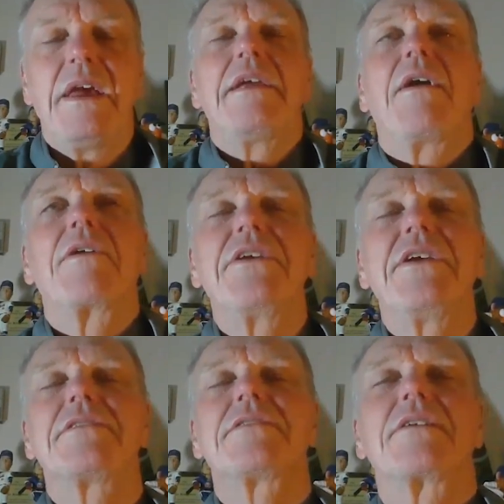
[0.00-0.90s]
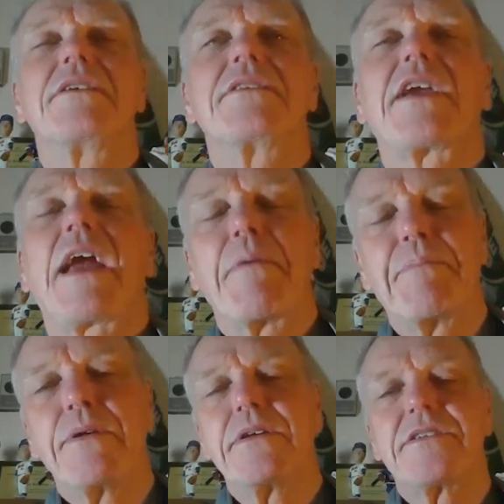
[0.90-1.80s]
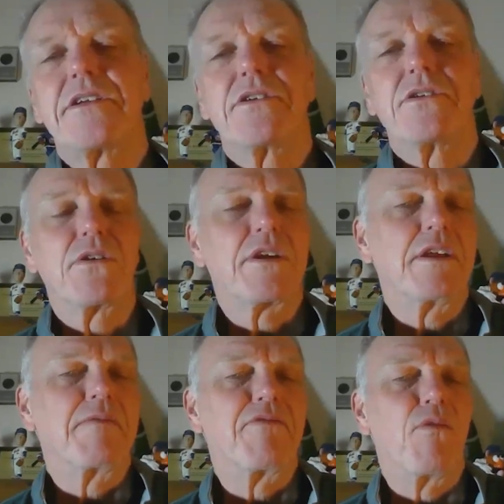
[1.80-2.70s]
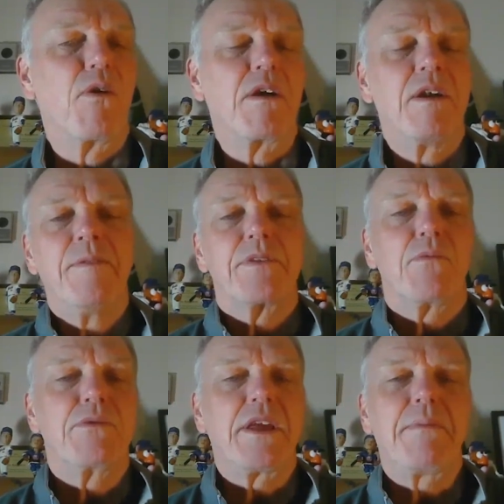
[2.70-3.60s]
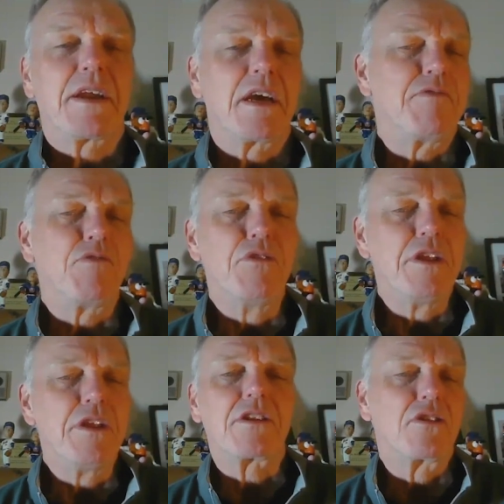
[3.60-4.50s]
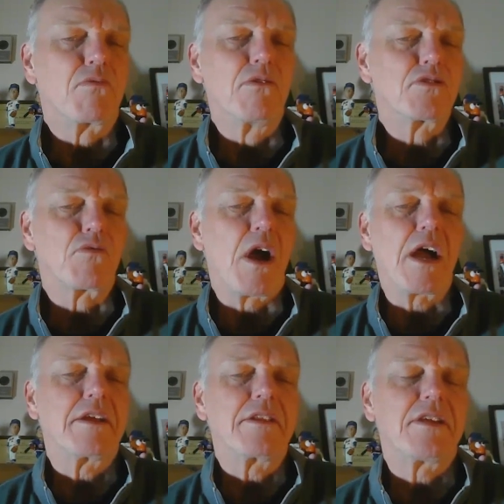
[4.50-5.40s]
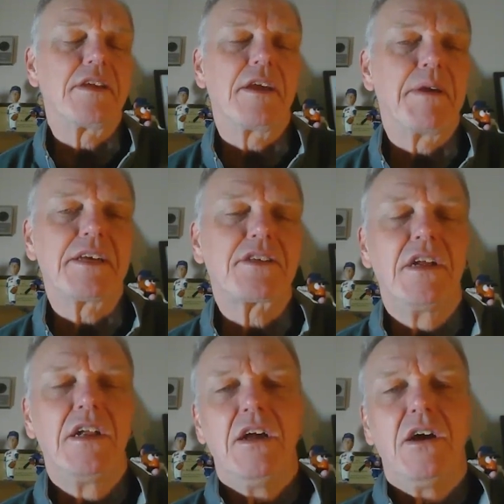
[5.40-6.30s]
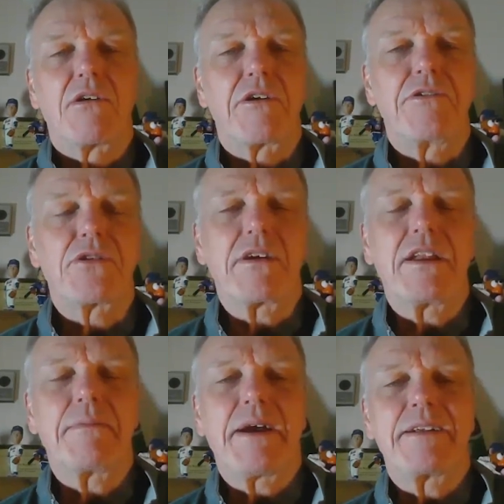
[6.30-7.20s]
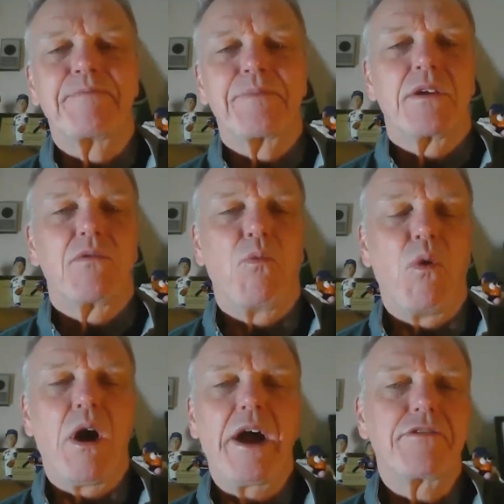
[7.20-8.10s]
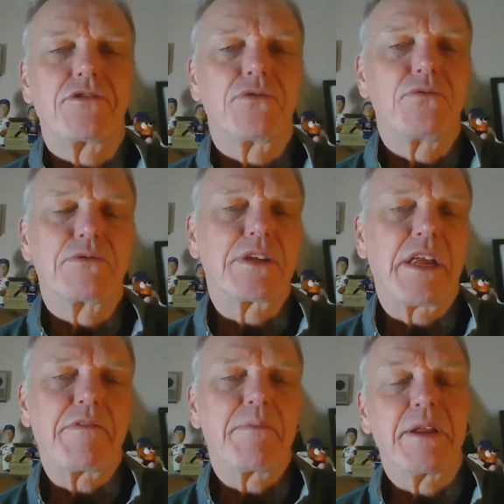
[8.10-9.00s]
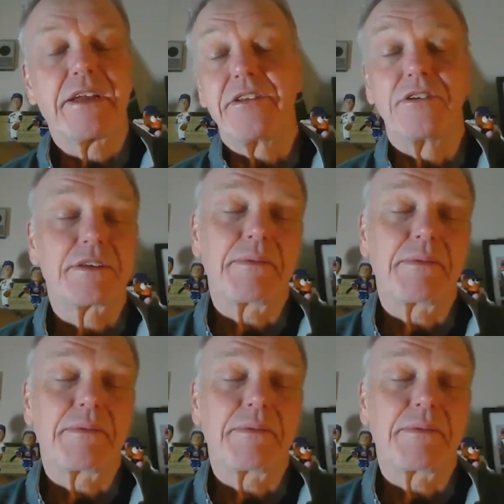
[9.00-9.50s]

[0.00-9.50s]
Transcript: Now, are these are these capabilities that you're looking for? would they be kind of unique to the Rose Rocket TMS, or are you talking about wider tools that everybody can use?